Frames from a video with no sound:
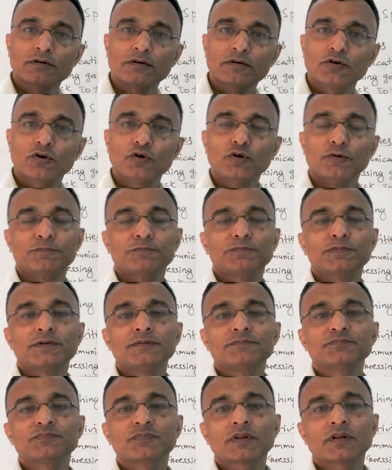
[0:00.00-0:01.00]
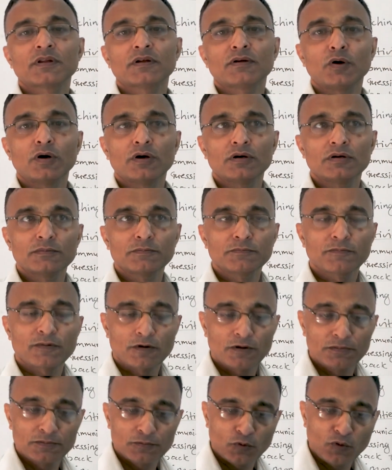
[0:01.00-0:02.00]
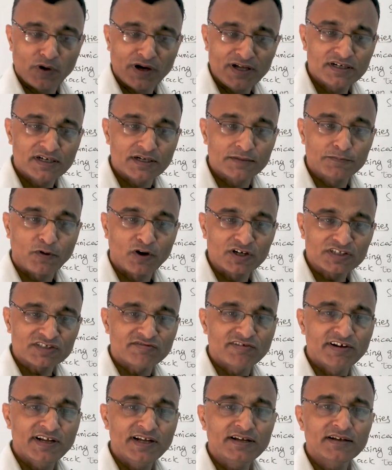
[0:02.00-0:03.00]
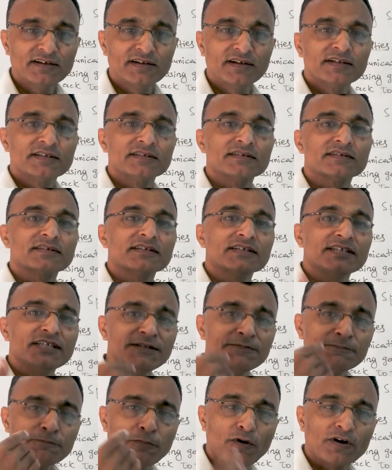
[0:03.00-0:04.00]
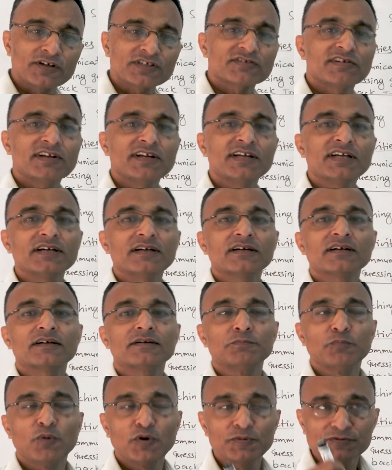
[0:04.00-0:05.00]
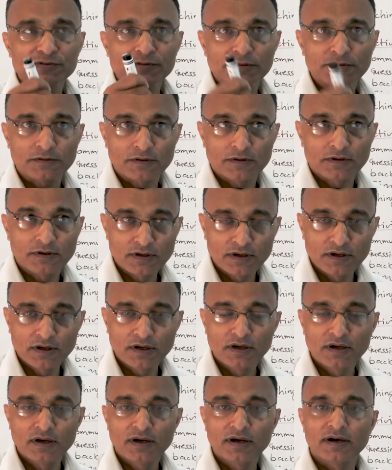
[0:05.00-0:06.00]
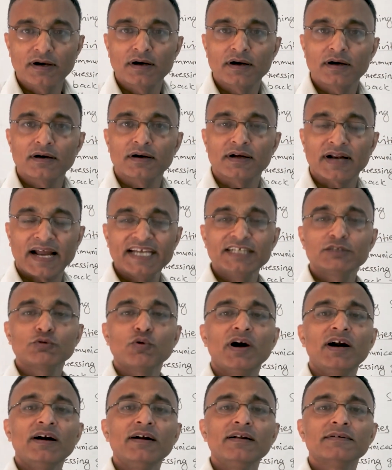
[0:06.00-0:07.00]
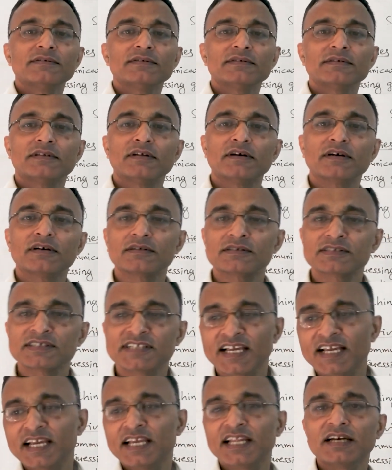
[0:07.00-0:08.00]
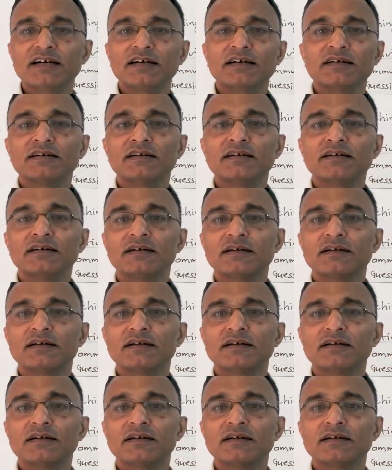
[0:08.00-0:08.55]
group from one first ring. If first ring moves rightward, the student